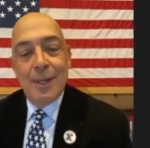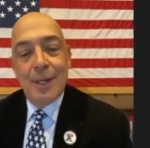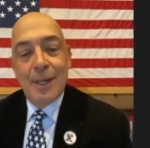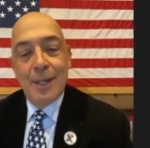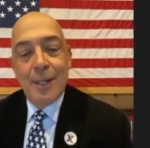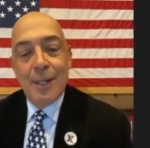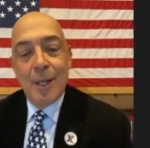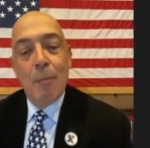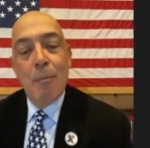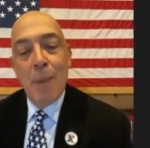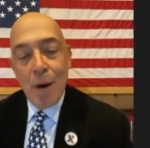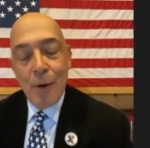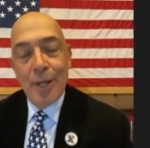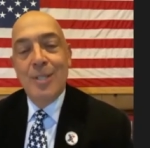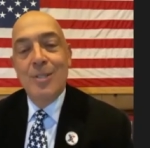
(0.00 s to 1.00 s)
uh, an
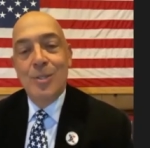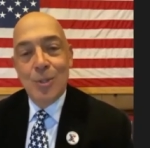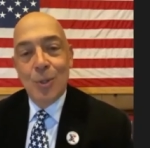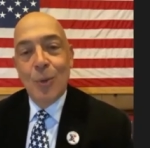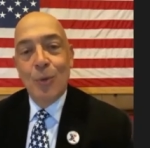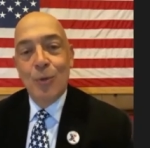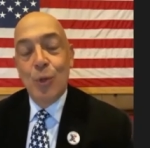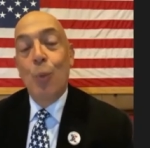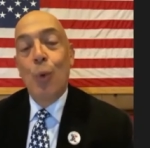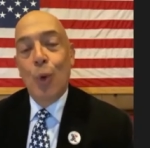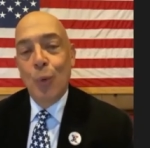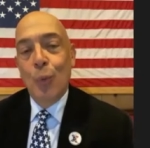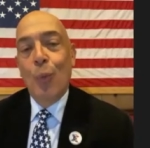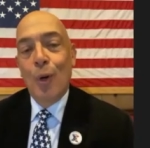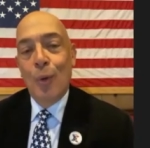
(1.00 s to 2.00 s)
American soldier,
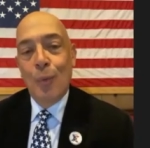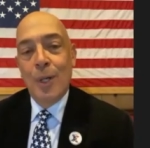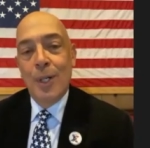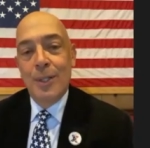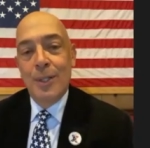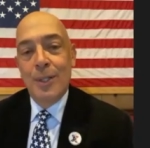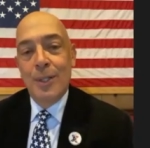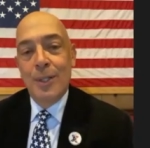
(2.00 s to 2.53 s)
World War One.